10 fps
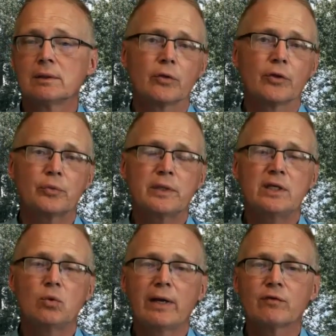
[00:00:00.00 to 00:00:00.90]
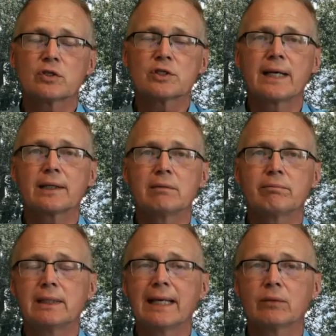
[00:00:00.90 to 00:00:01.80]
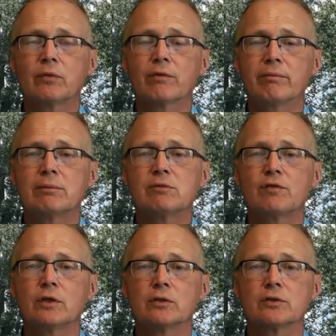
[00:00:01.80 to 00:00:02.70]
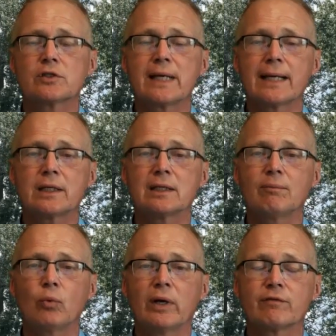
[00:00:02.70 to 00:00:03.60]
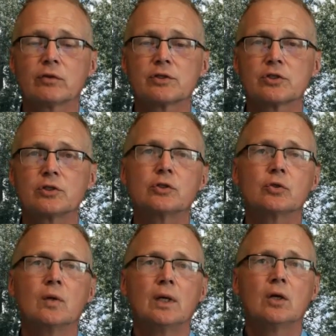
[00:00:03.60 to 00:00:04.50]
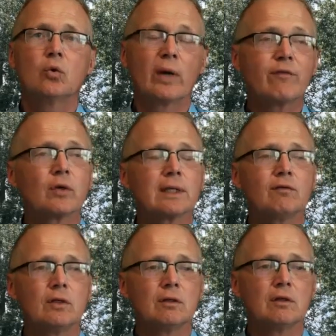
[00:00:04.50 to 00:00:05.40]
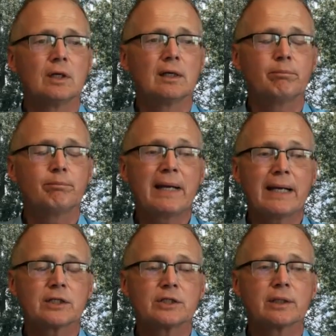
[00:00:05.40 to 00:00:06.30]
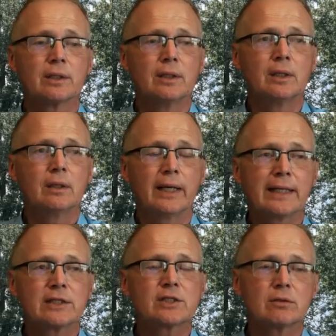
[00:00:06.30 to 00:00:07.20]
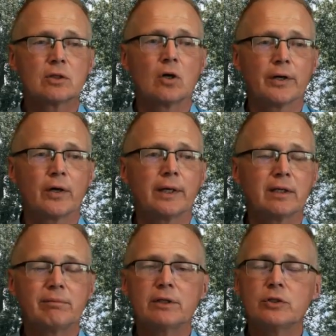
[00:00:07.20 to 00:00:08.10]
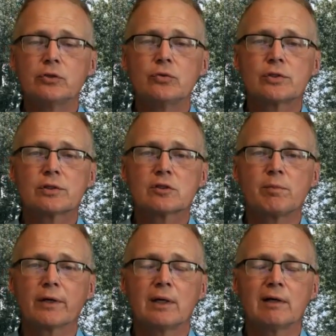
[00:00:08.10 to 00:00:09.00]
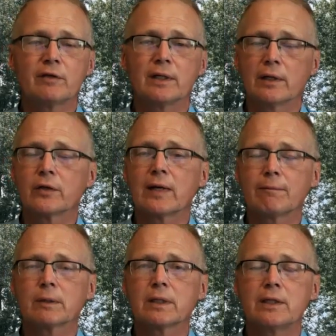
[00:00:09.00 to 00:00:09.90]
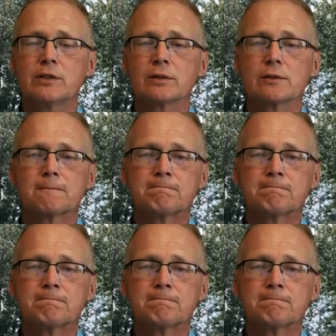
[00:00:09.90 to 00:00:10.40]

The 3D wafer stacking began with the MEMS field, stacking up wafers to do wafer level packaging, and that's gone on and been used, spun off into other applications.